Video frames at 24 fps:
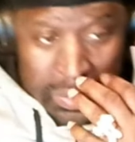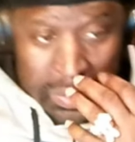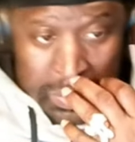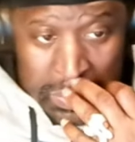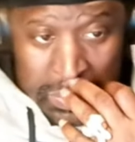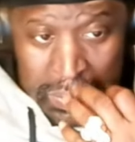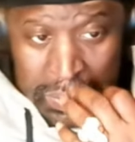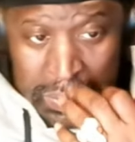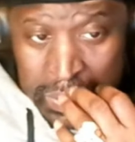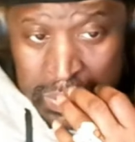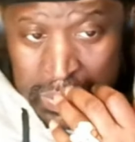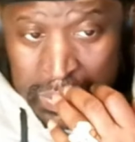
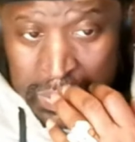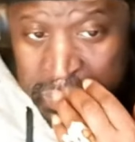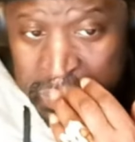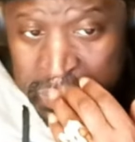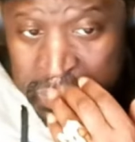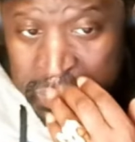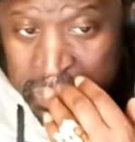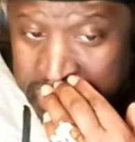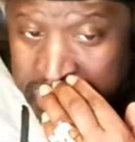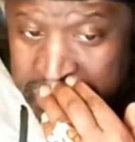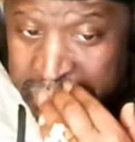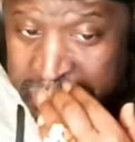and you
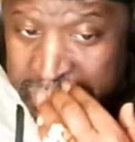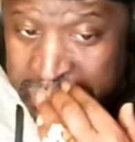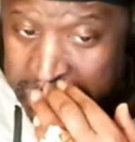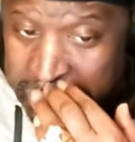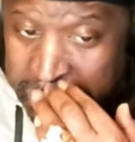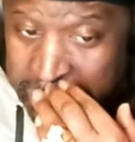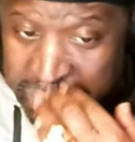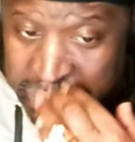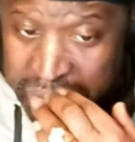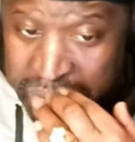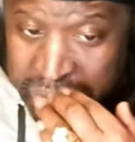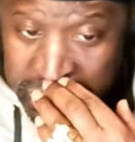better
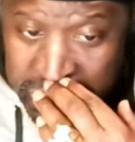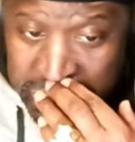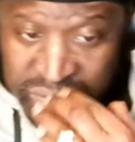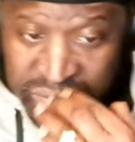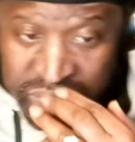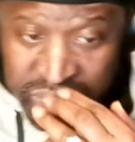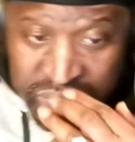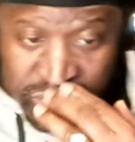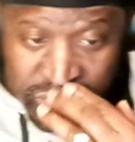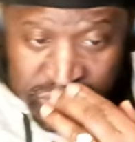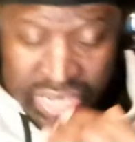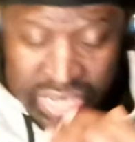
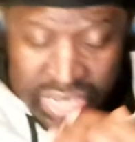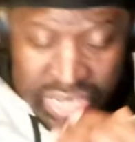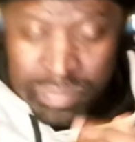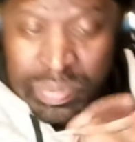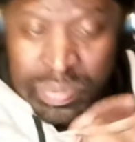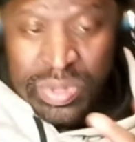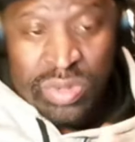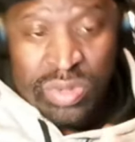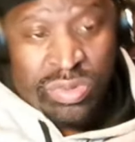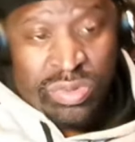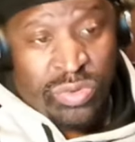try to build